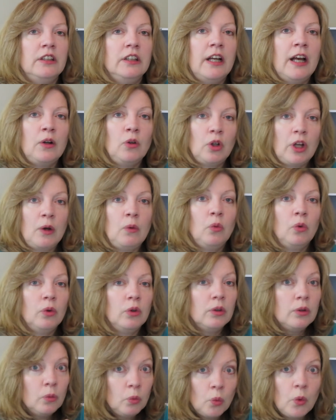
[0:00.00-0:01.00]
at
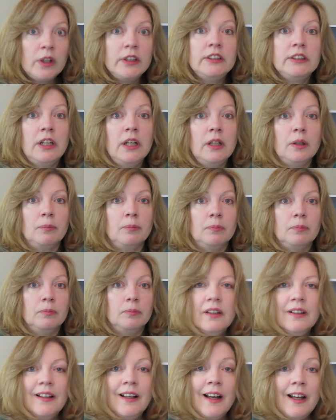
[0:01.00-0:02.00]
one time.
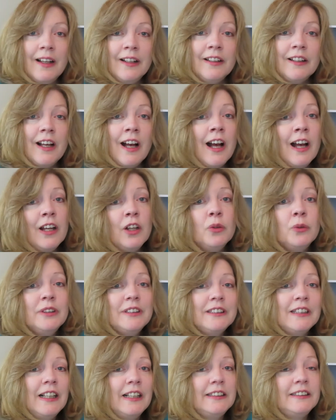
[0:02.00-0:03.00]
And I
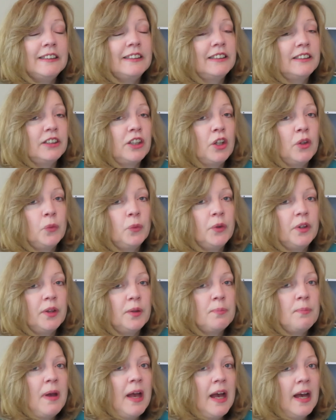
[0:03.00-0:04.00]
always like to start
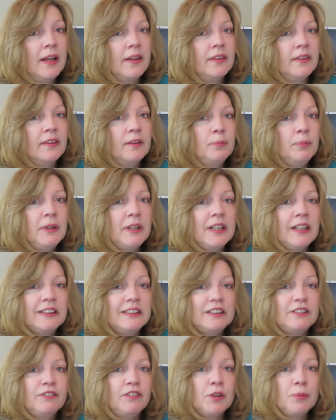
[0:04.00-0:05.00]
with math
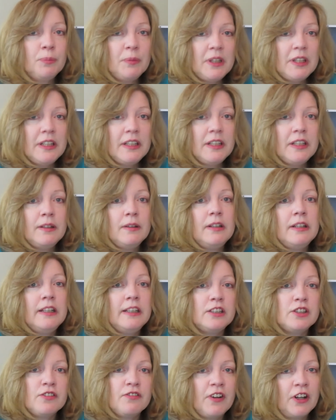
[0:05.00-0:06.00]
because for me,
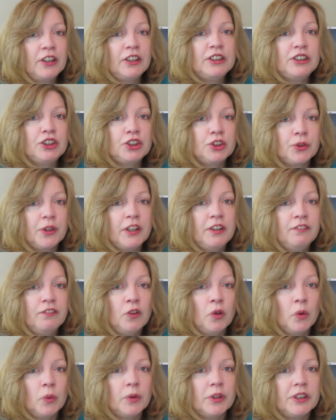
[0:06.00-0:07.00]
it's very
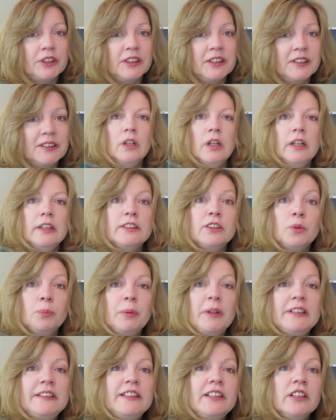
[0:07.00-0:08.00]
straightforward. So
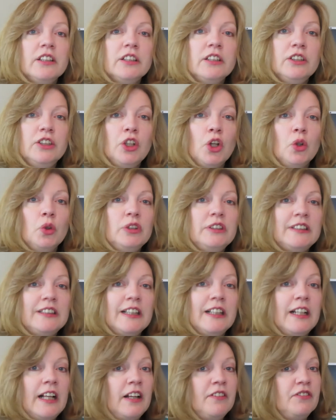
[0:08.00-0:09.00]
based on the notes
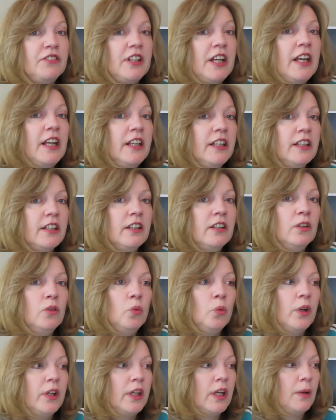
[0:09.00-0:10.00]
that I've taken
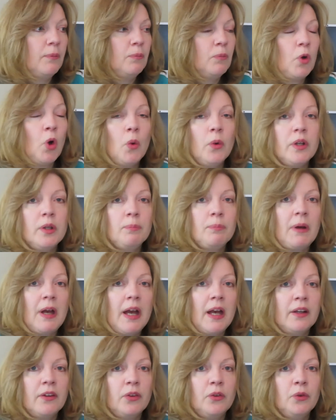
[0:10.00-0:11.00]
when I'm going
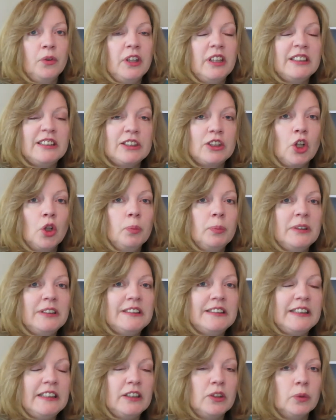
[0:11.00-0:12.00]
back through the scope and
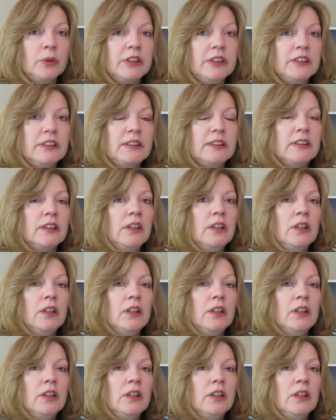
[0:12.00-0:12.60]
sequence